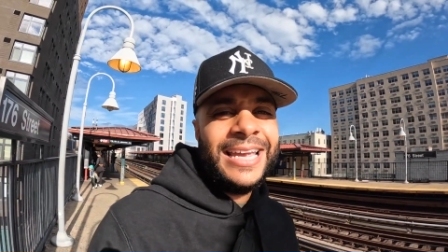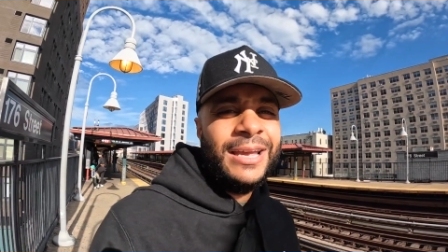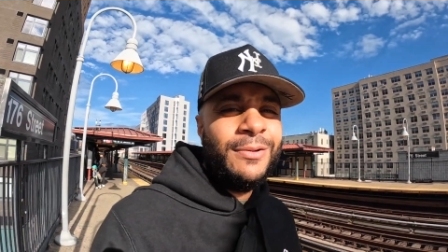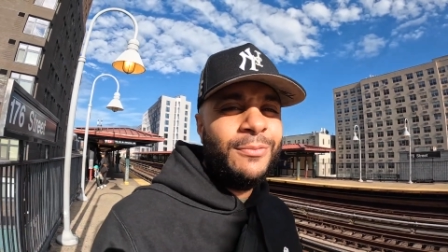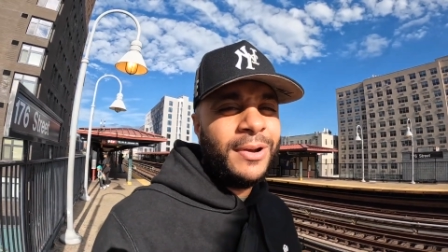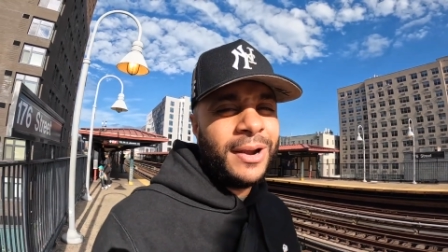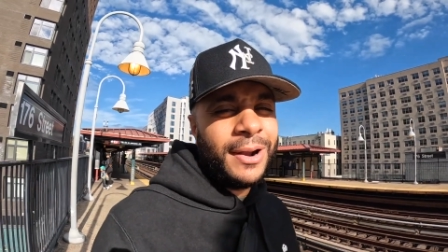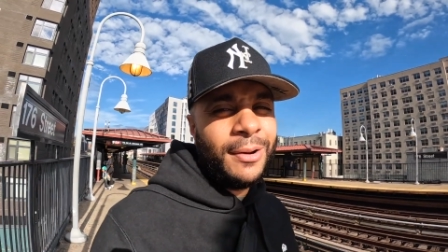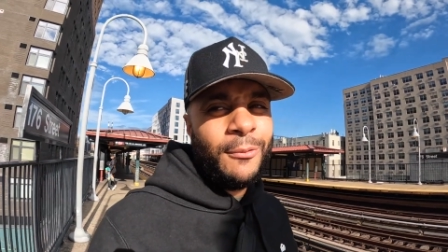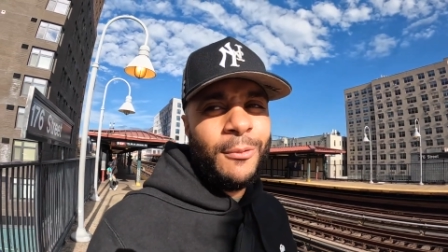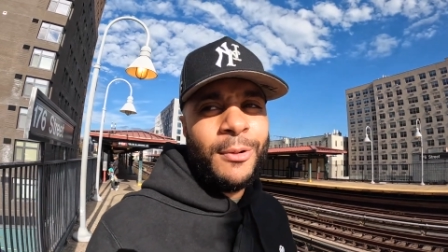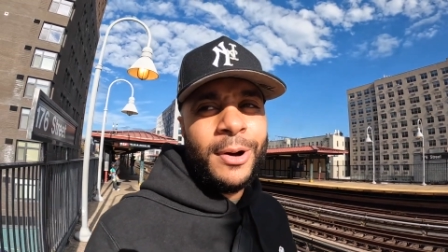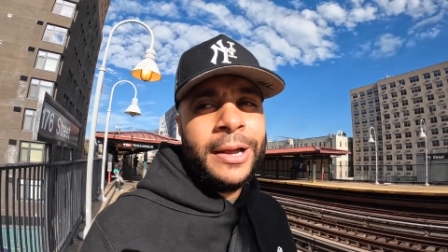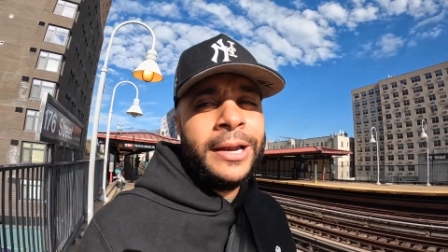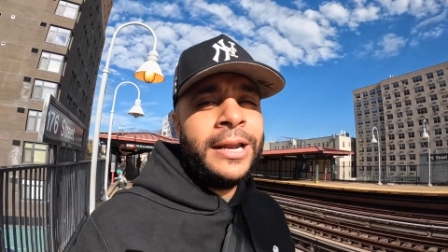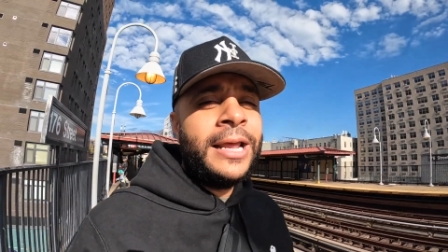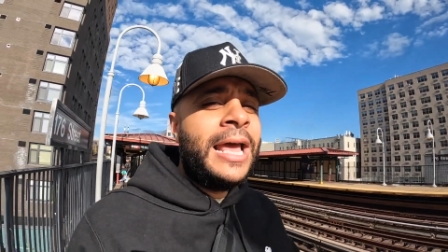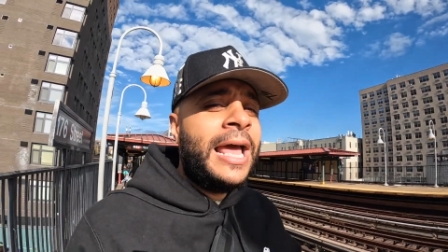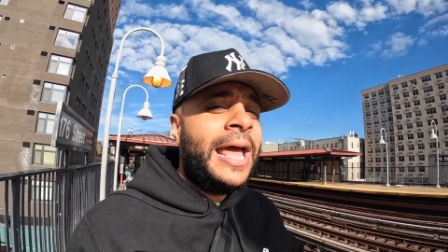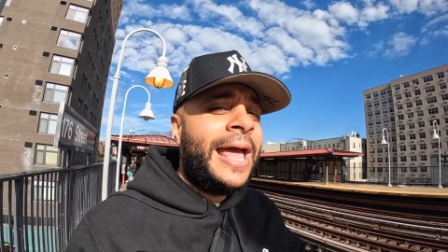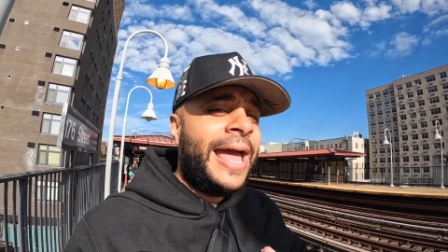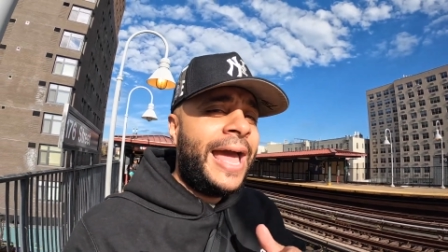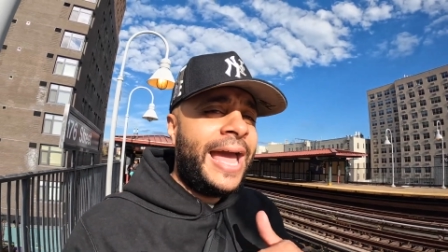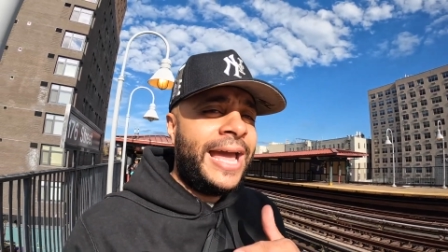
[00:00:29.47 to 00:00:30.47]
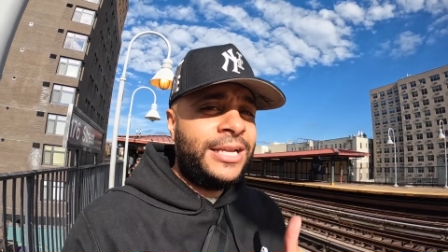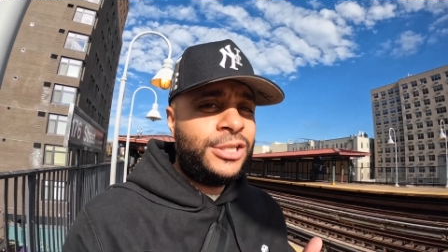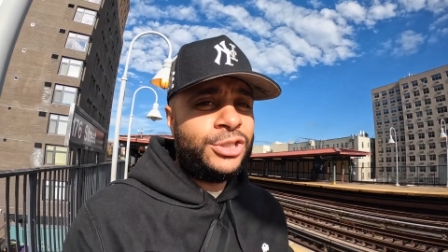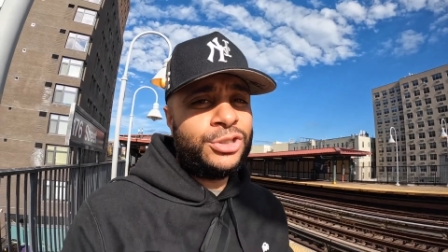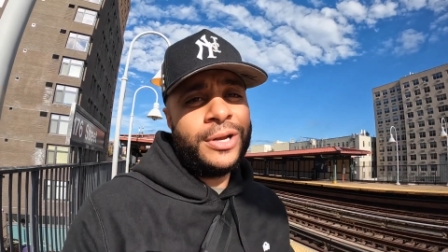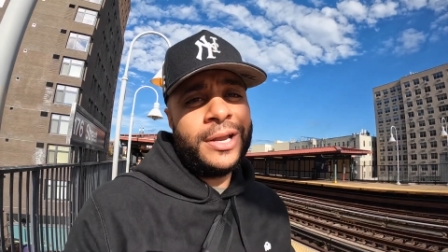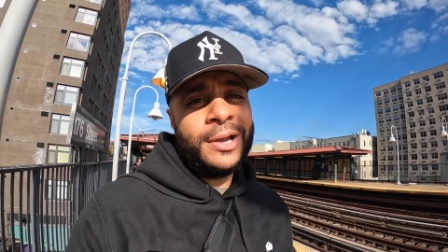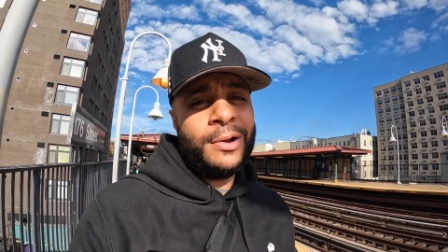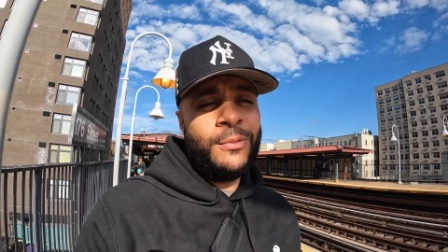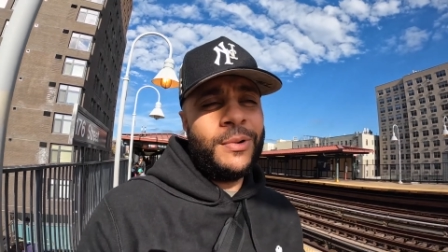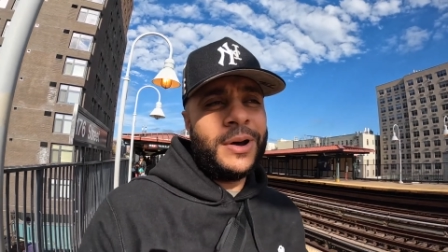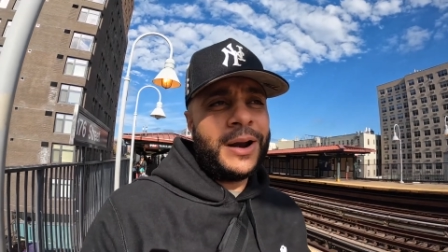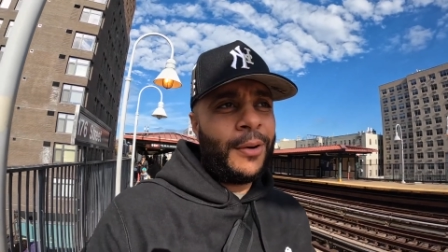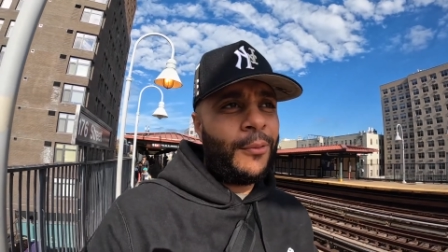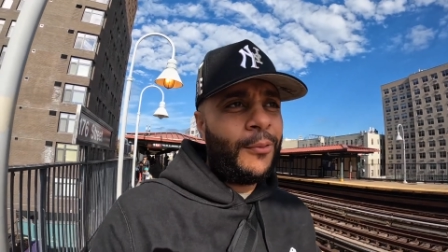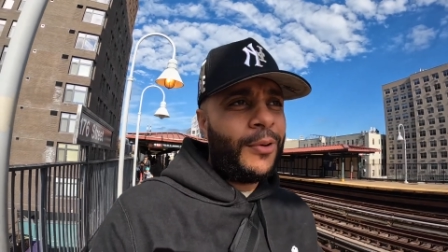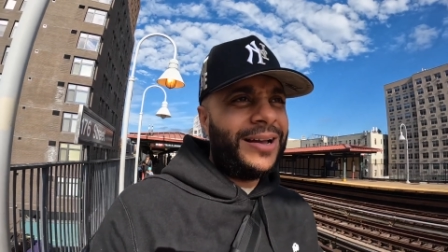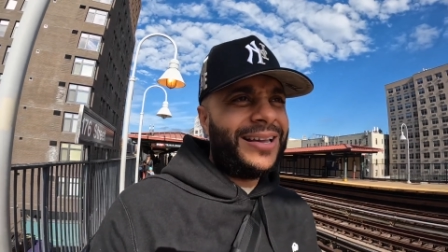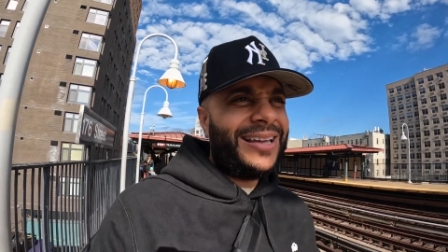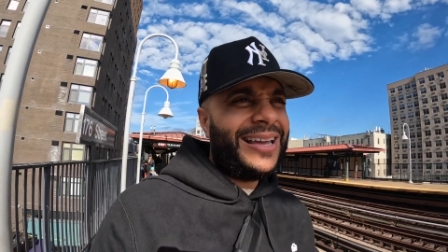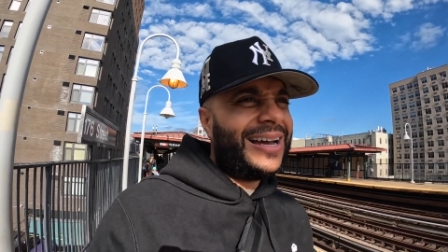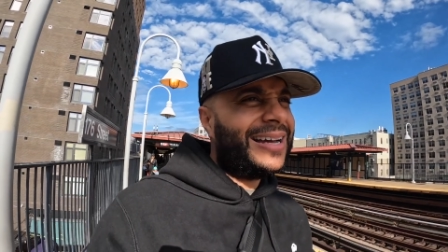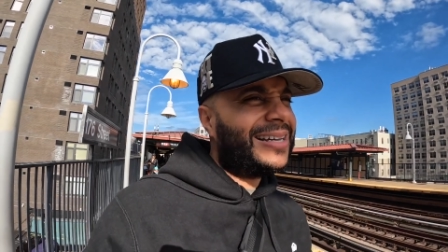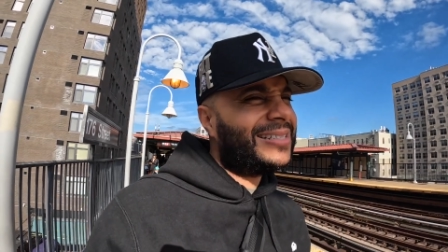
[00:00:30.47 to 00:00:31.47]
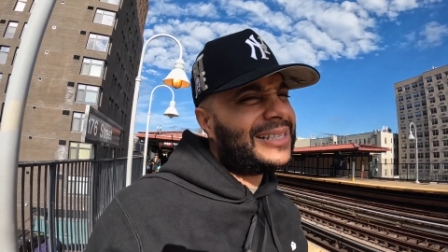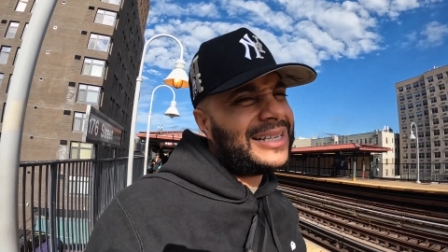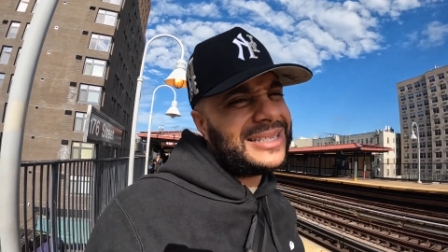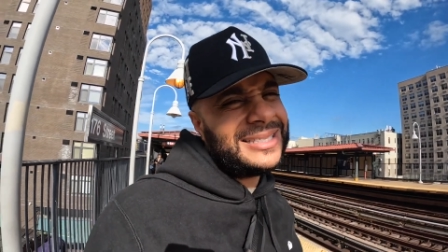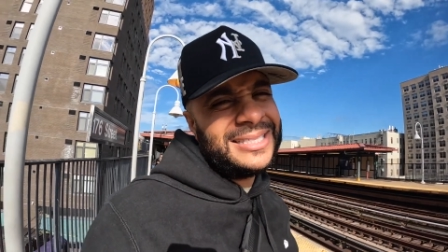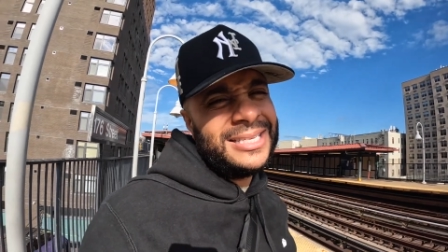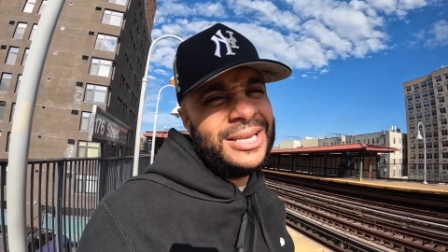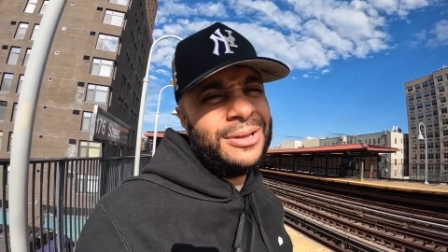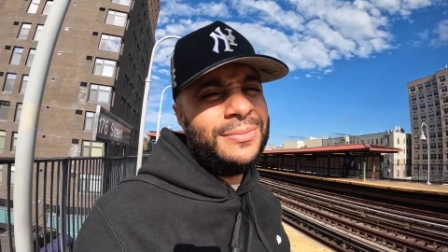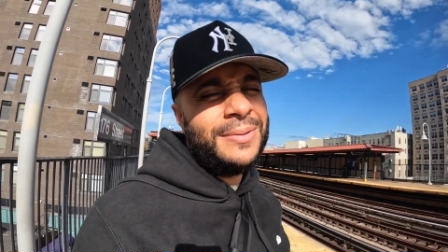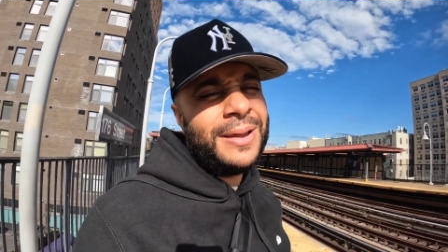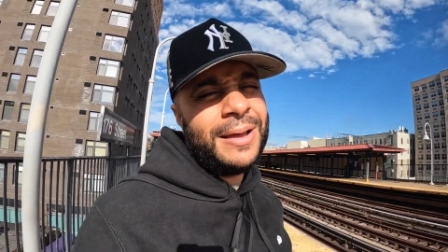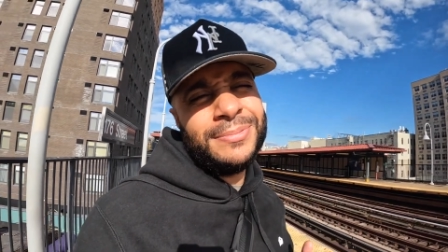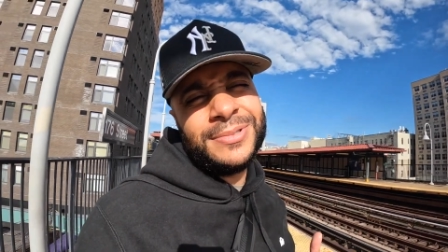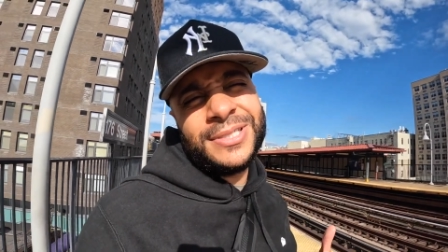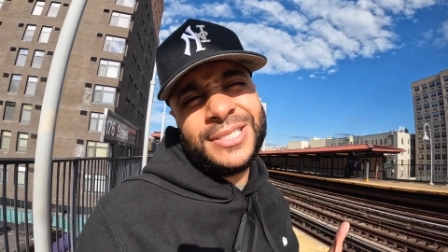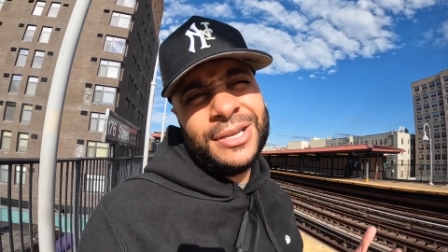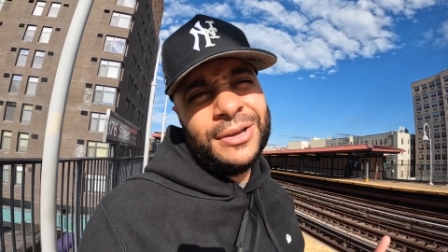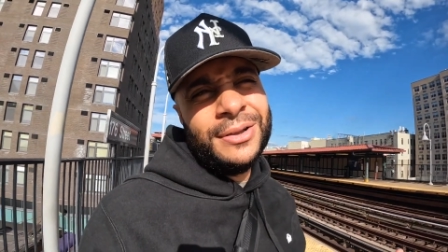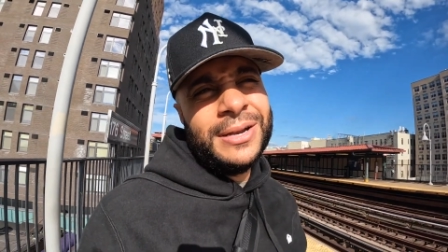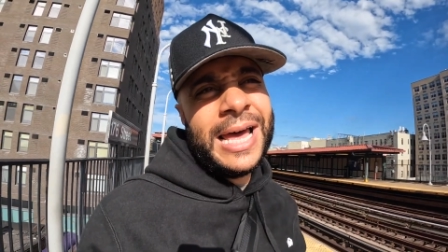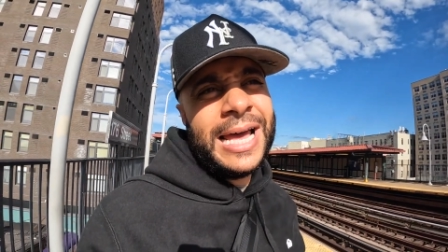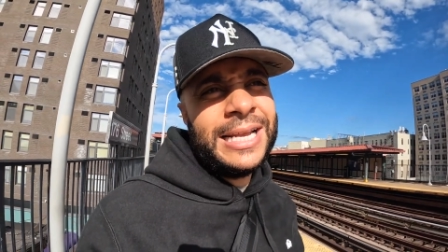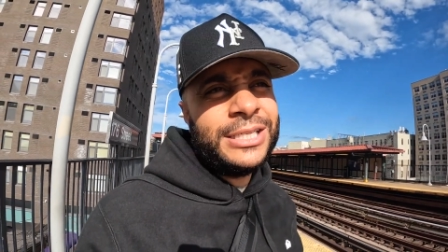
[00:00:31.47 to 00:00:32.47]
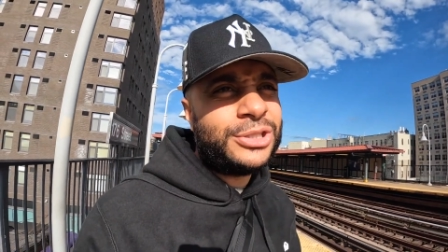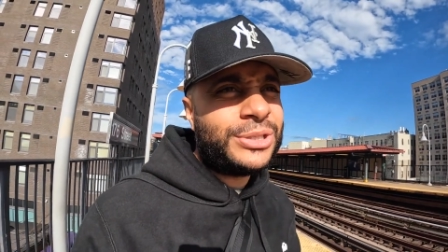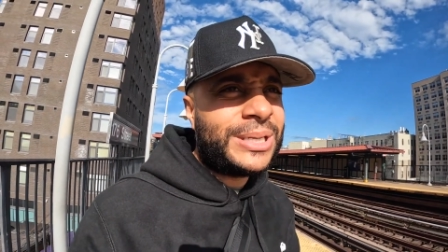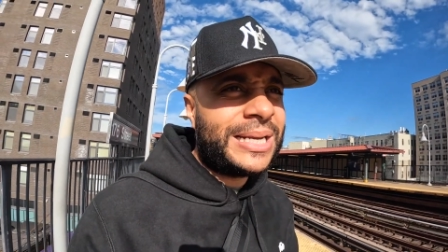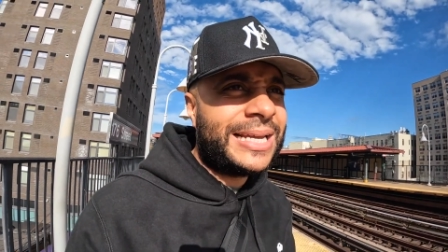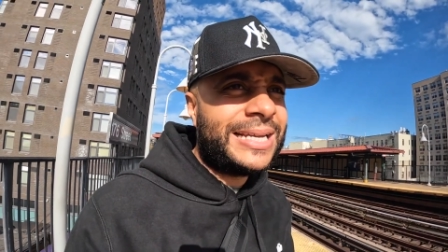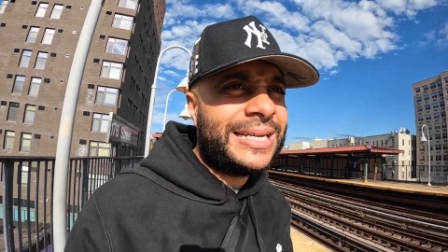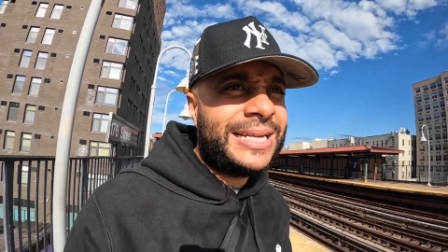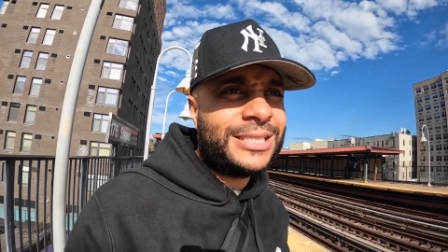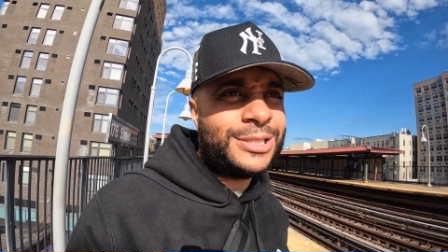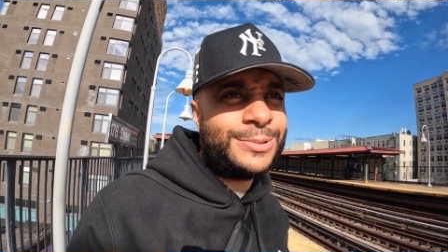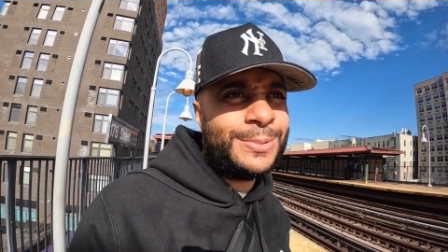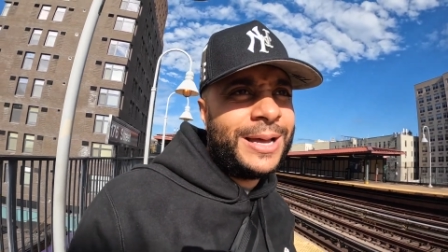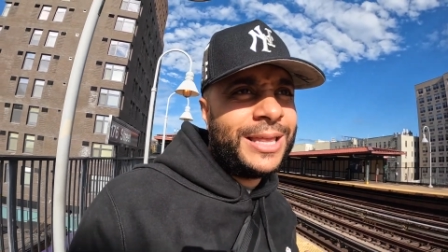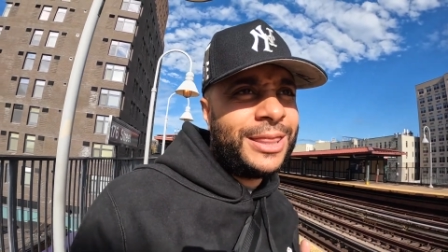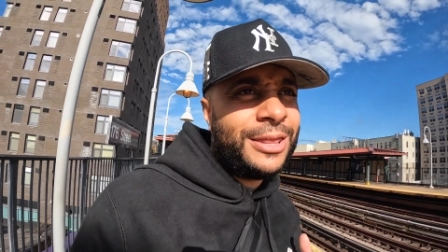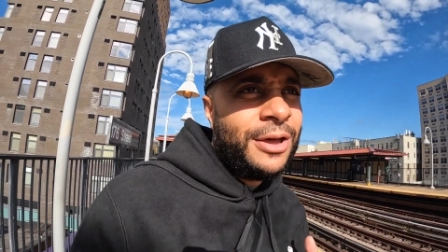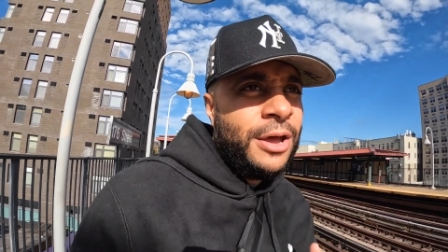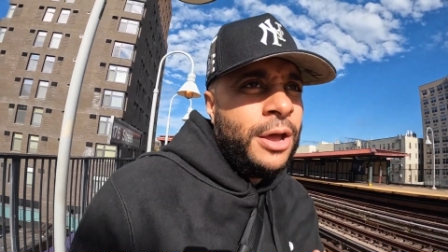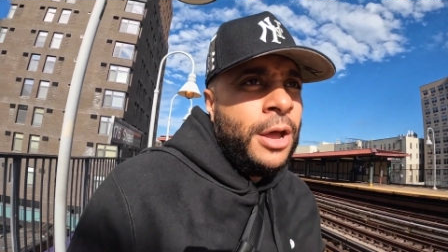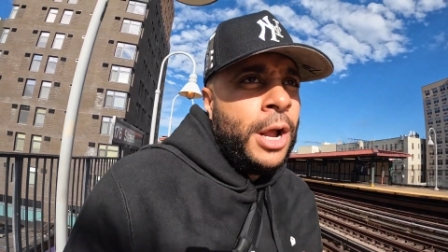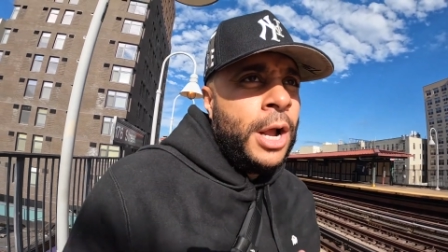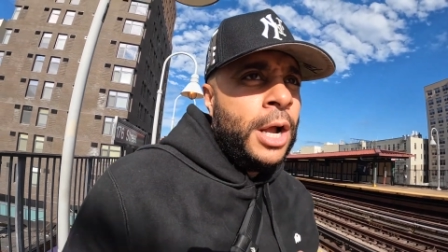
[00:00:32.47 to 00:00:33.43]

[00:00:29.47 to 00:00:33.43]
Eat what I want, ain't drinking what I want yet cause I still, I'm still not drinking. That's why the,